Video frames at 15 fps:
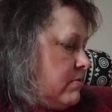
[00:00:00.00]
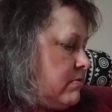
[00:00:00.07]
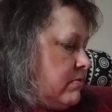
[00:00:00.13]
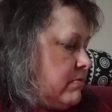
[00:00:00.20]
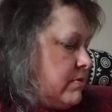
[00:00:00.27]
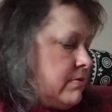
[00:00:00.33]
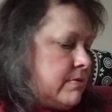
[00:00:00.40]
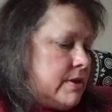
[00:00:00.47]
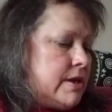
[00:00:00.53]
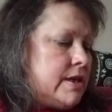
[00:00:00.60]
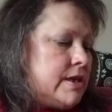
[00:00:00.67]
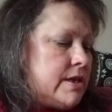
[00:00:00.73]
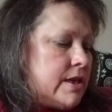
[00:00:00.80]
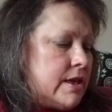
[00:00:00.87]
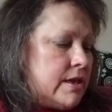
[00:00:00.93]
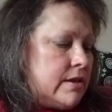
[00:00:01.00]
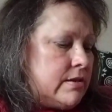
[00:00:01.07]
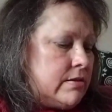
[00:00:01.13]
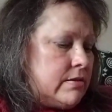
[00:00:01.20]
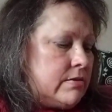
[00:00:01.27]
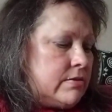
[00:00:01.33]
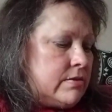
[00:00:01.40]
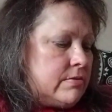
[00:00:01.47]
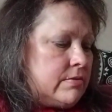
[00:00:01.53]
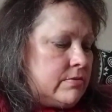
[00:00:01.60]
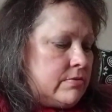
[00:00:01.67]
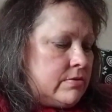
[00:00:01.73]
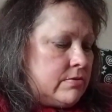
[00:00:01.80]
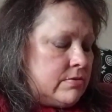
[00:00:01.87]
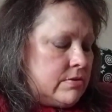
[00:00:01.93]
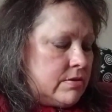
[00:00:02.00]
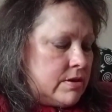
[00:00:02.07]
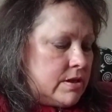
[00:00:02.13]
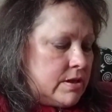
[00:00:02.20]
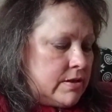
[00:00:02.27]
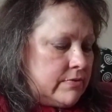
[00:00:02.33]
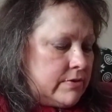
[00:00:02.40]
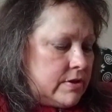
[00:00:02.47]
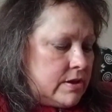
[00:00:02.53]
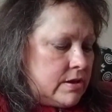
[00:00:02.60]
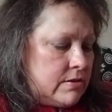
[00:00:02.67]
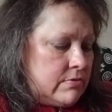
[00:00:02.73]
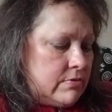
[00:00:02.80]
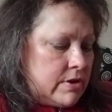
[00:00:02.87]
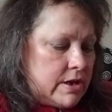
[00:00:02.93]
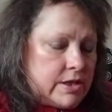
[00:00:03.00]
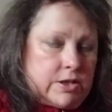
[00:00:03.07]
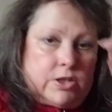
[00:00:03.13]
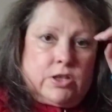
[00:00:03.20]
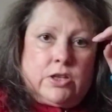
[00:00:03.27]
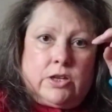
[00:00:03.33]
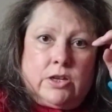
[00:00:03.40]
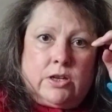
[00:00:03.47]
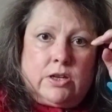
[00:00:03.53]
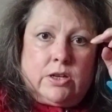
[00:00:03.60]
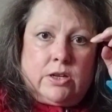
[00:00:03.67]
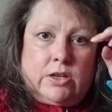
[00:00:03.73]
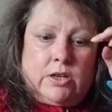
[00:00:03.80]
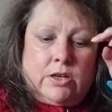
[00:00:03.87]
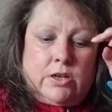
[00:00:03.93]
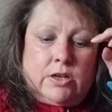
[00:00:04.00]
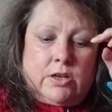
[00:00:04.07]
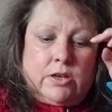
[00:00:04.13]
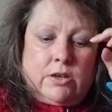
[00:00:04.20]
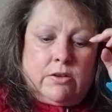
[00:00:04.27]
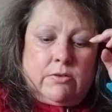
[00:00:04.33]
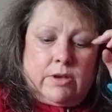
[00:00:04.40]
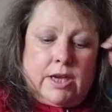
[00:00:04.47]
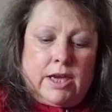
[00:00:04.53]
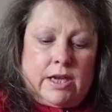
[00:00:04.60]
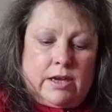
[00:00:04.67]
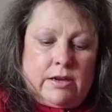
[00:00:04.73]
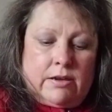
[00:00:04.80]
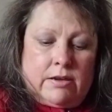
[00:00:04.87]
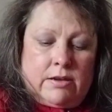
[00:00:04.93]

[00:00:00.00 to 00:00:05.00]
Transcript: Oh, no, I need that because I've got 2 Sundays after this. Right. Okay.